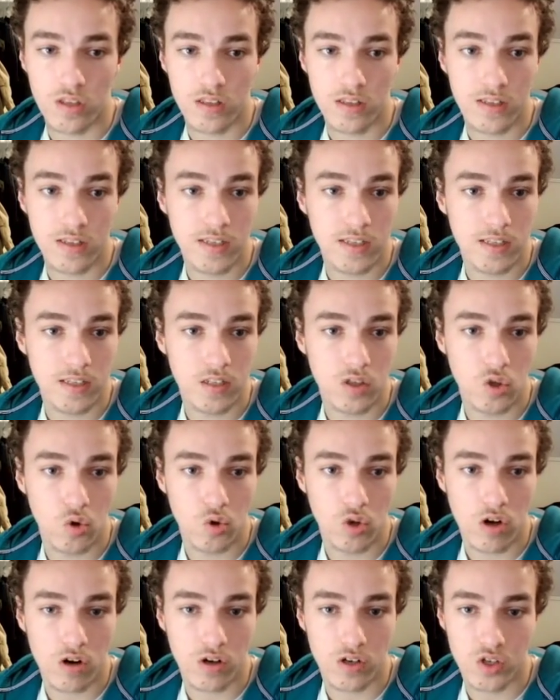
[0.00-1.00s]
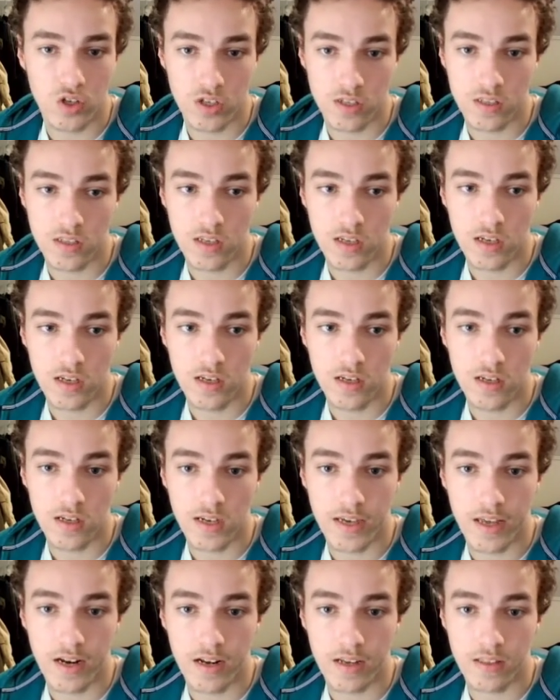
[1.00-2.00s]
this is no longer just
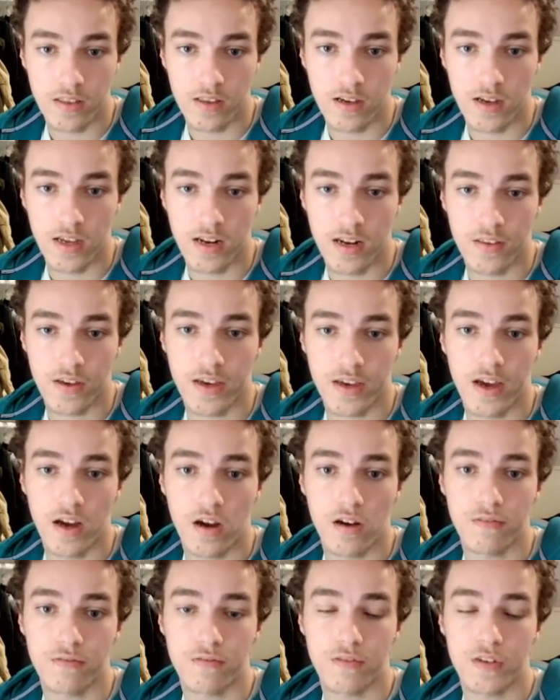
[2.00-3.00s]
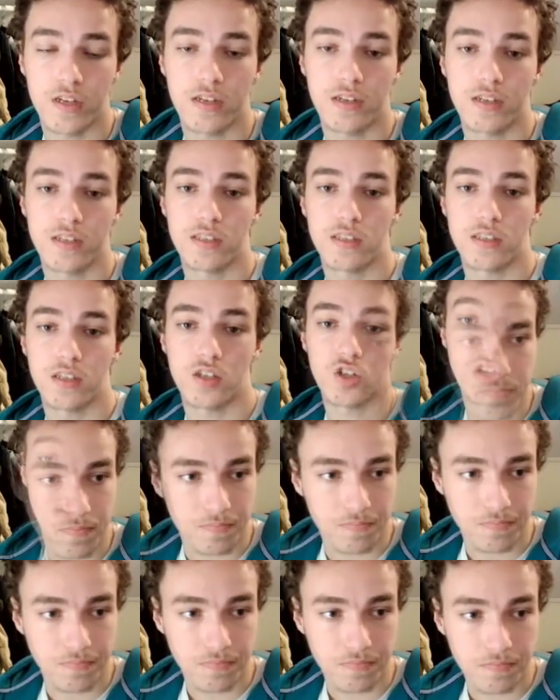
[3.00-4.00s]
cutting the king off, it is a
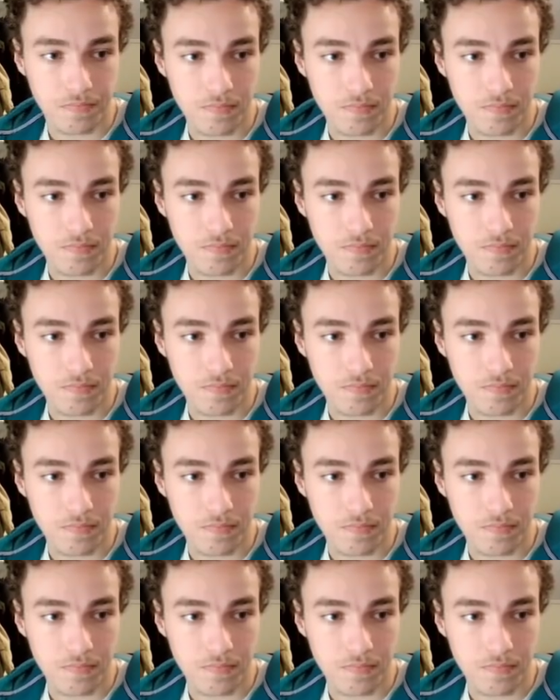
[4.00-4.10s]
checkmate.